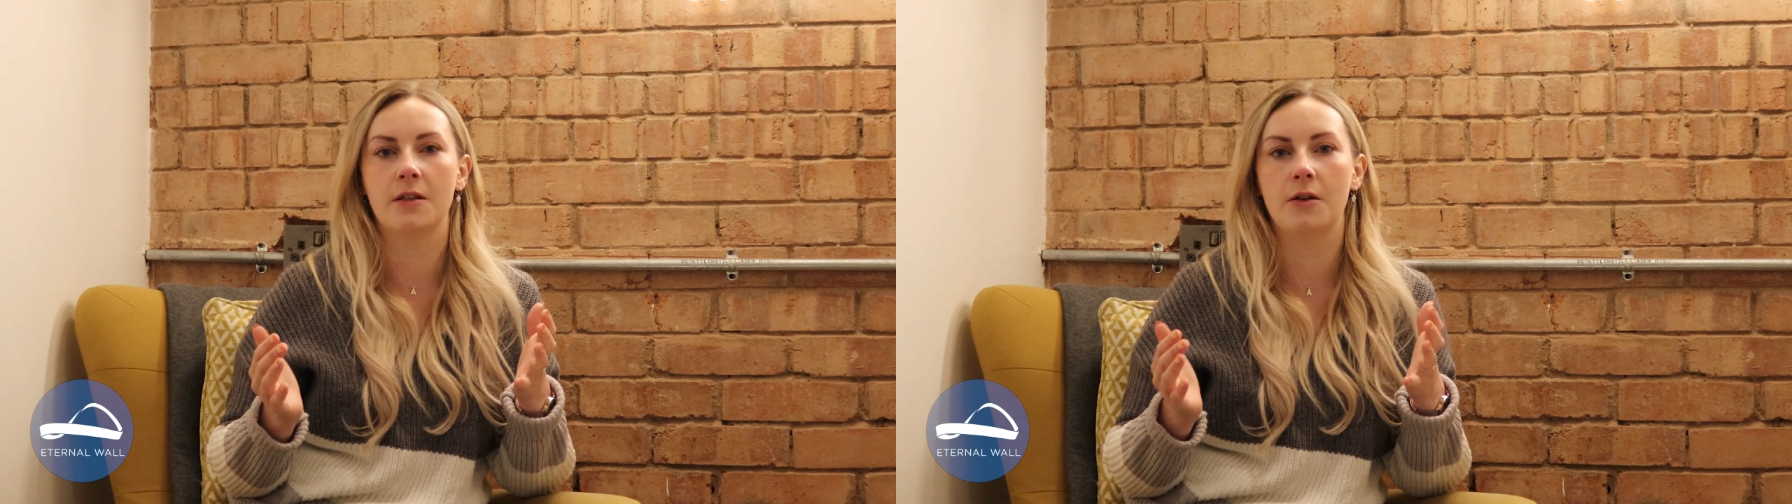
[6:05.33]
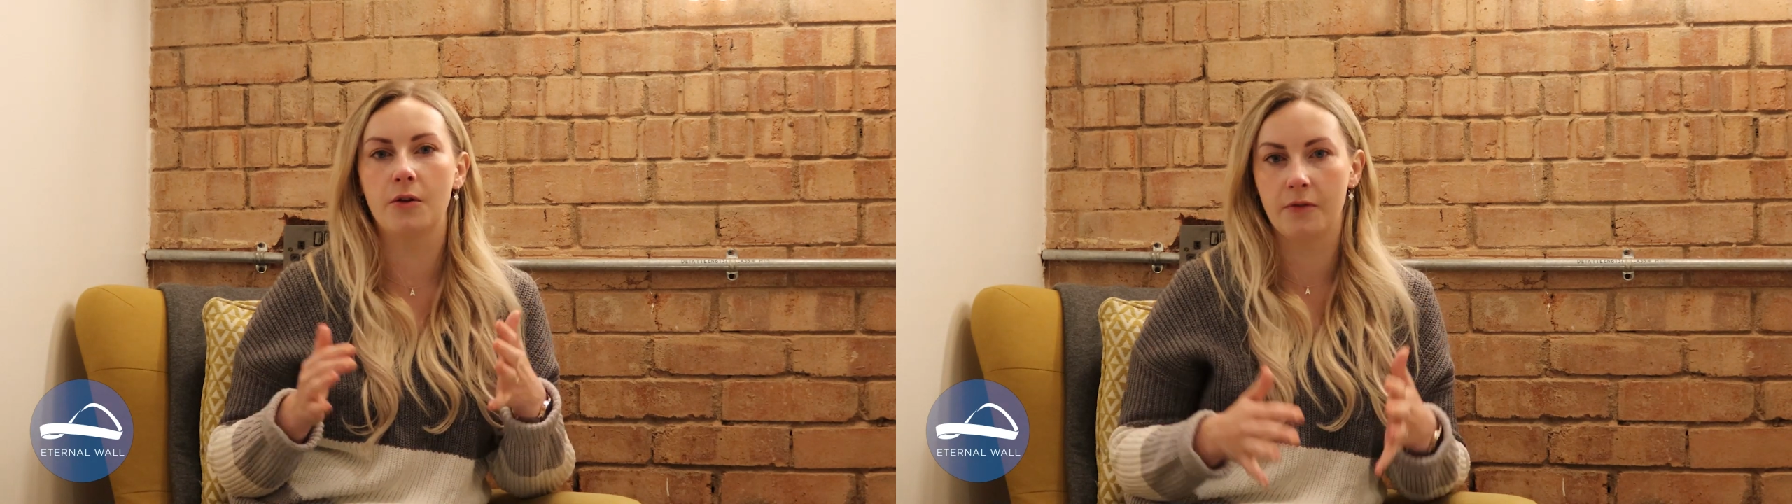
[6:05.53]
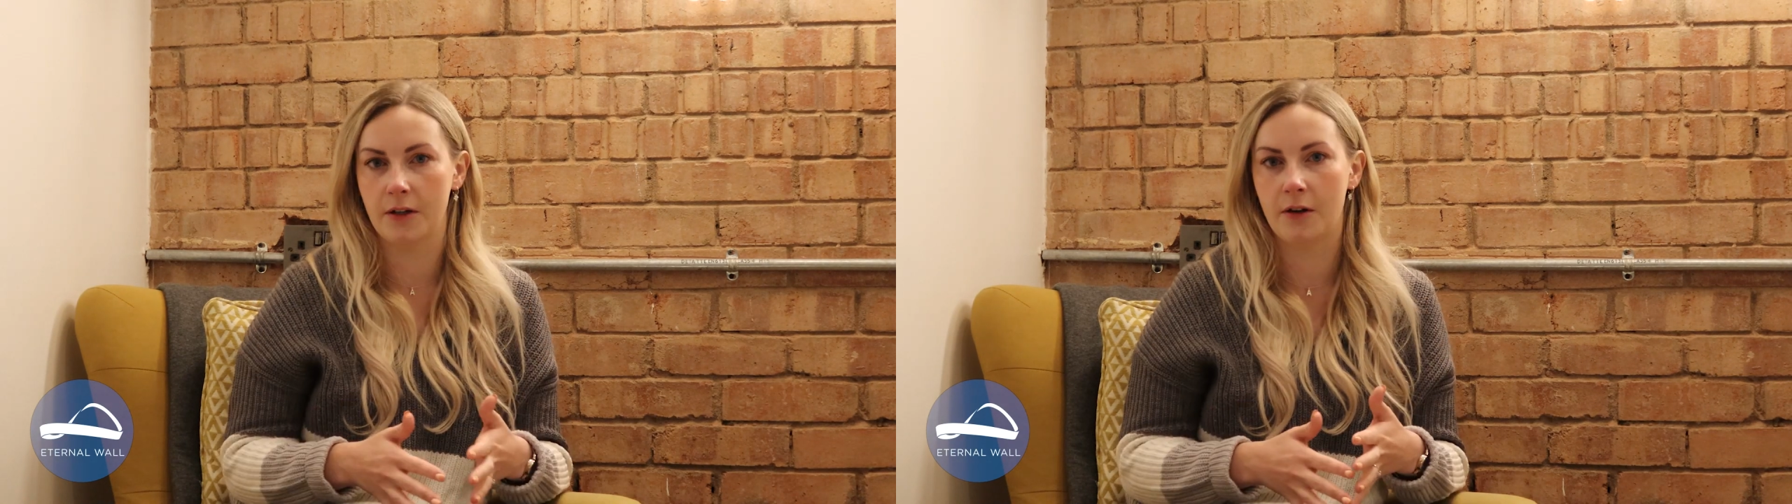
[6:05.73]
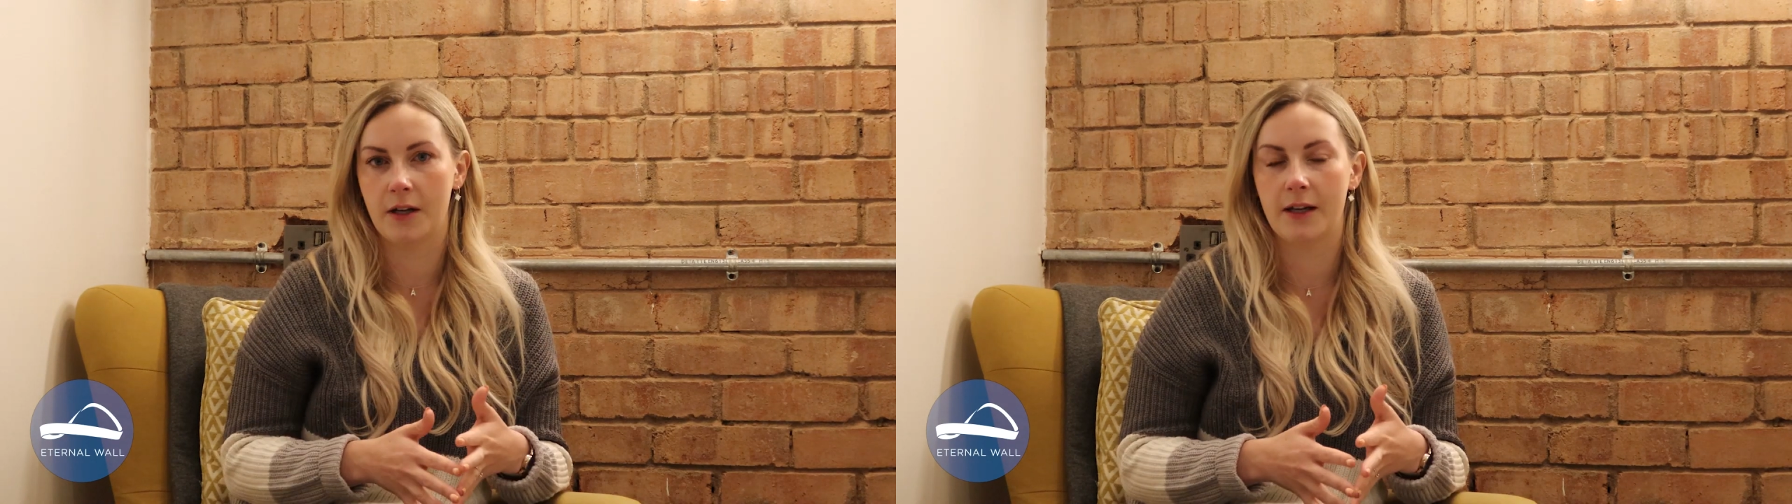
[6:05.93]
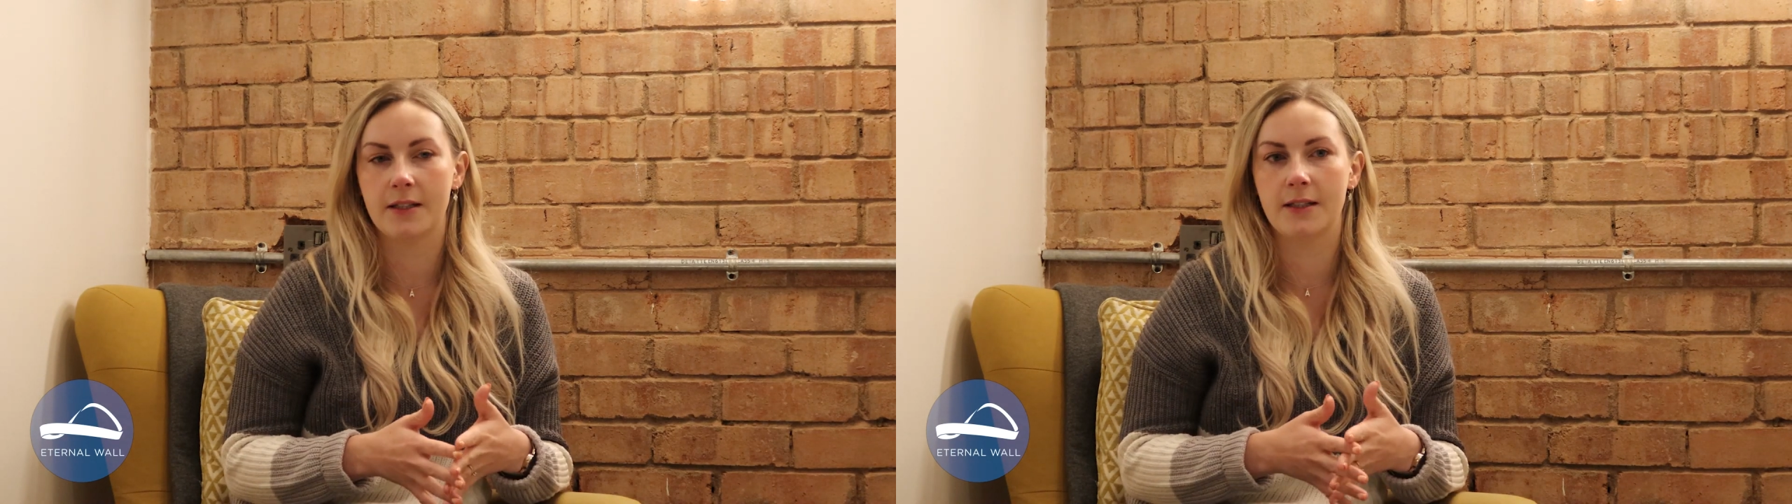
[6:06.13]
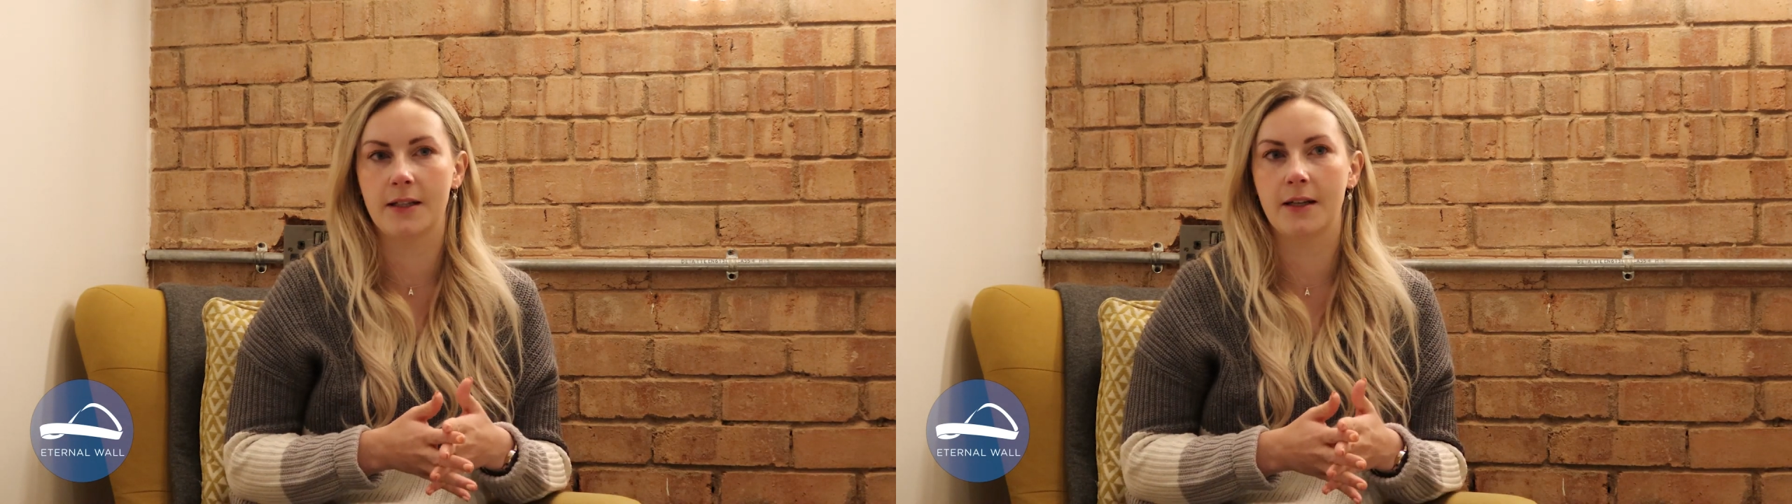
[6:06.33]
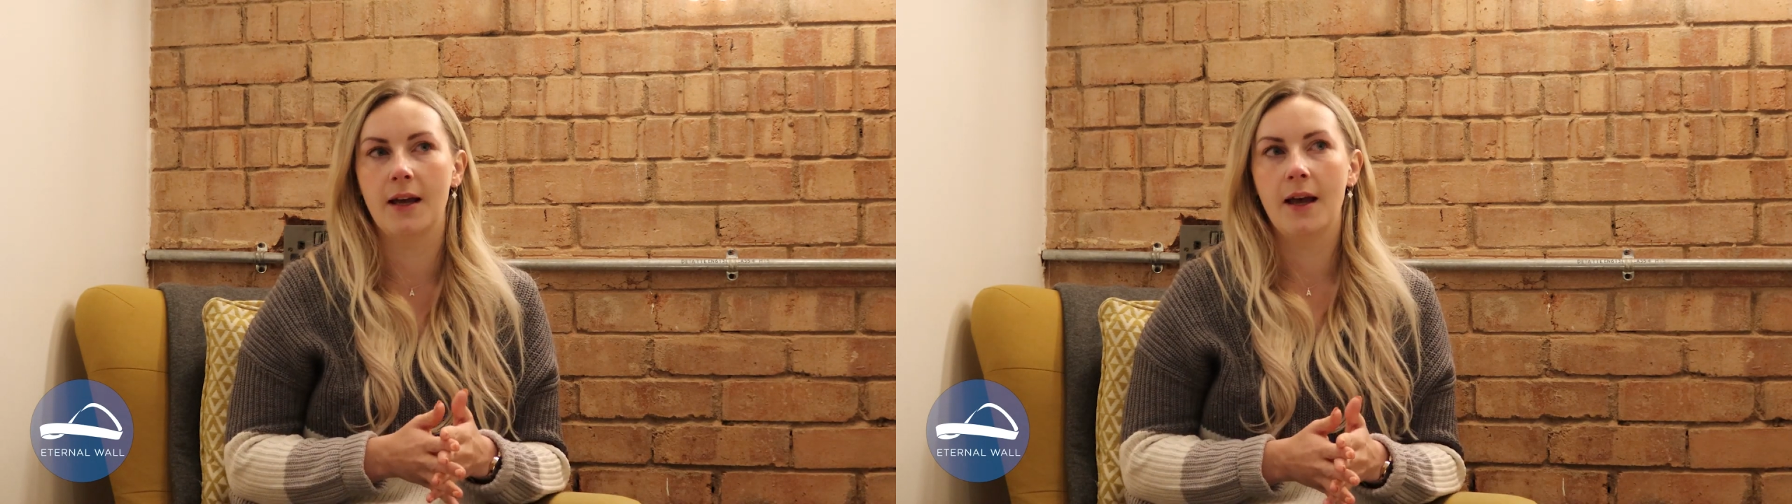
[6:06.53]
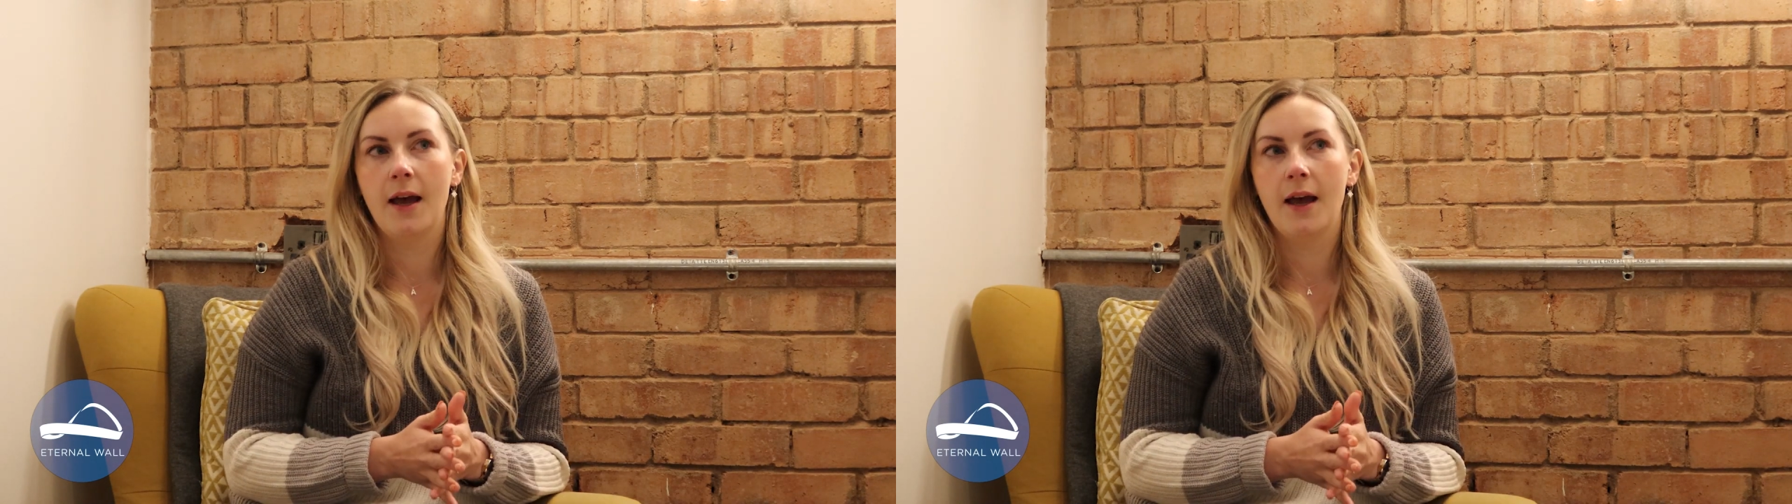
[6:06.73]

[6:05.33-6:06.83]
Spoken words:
and loving on us. And